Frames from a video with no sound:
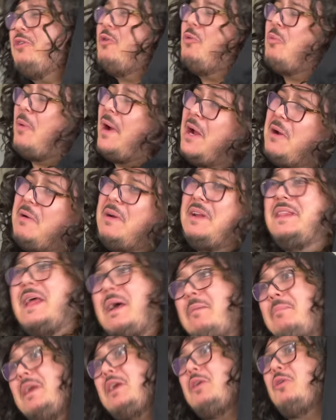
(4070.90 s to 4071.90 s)
you wearing
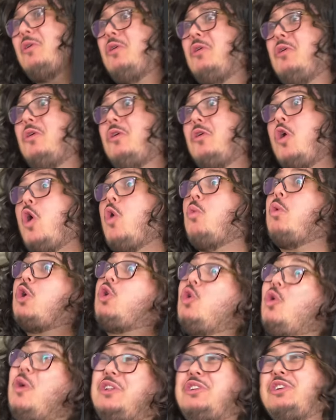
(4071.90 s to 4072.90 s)
them, mijo? We're
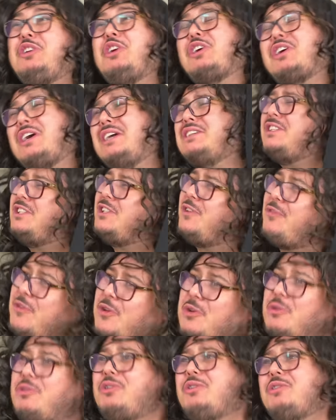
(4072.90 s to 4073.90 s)
going to your cousin's
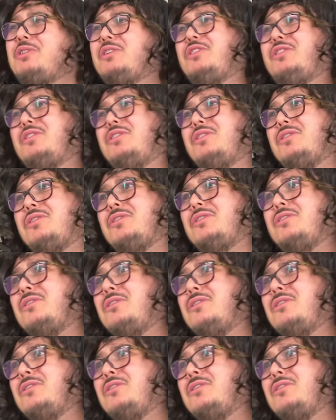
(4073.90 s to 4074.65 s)
funeral.